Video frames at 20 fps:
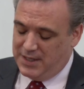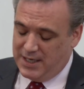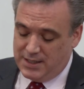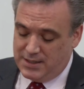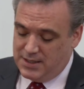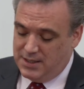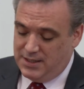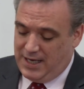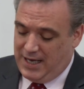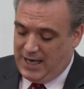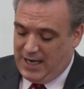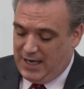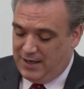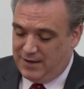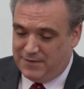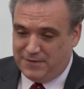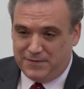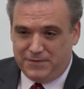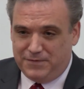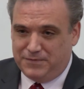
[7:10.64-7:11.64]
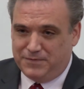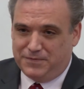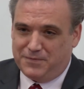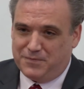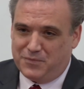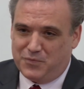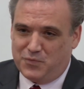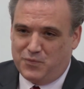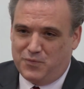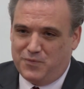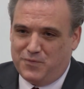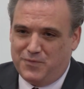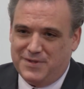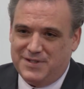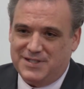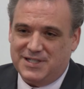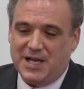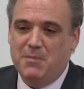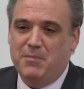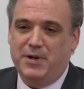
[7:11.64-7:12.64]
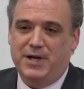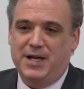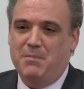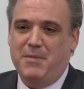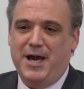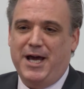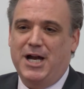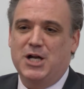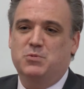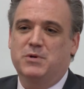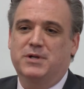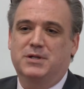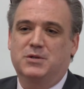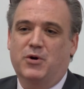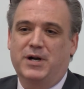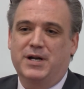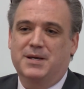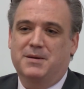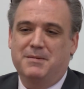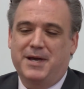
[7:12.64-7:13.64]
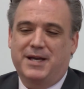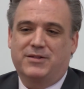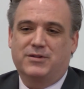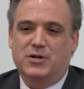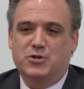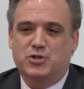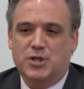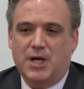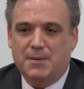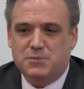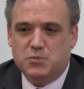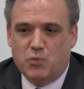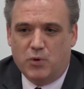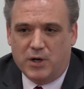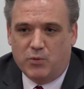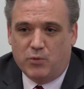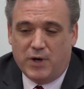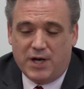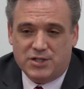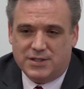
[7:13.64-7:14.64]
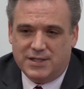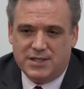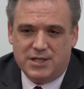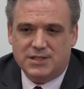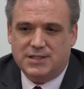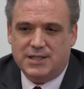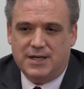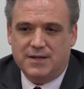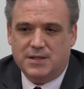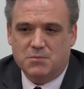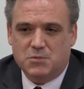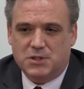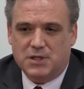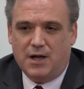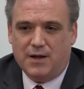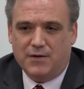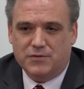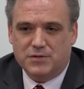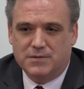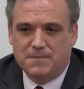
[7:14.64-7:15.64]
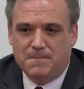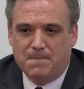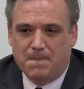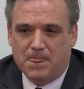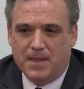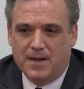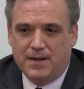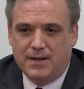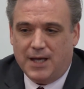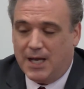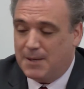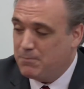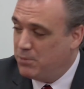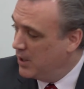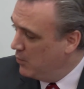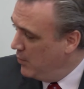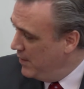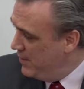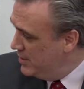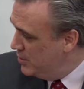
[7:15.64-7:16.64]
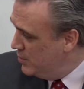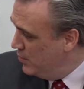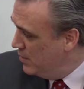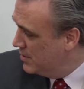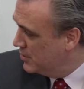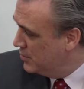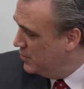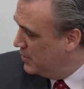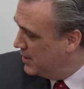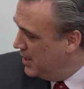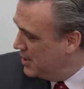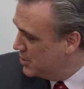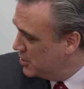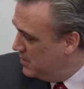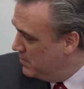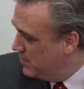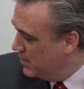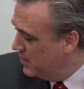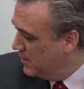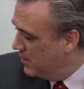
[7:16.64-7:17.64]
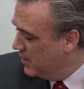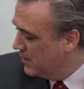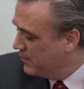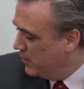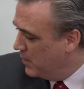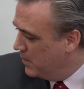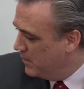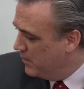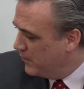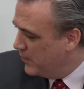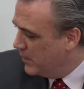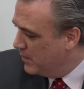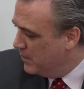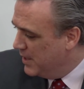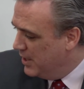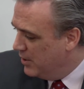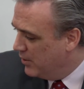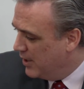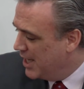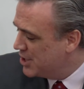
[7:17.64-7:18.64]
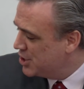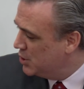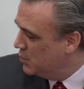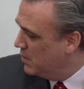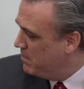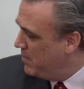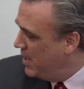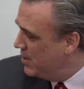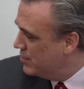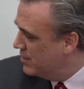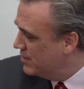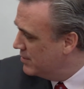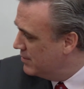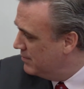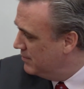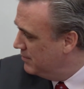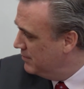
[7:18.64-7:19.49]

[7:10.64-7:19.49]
they didn't have somebody, a management, trying to make their jobs more enriched. They just did it themselves. And part of the way they do it is through customer, uh, for, from interactions with patients.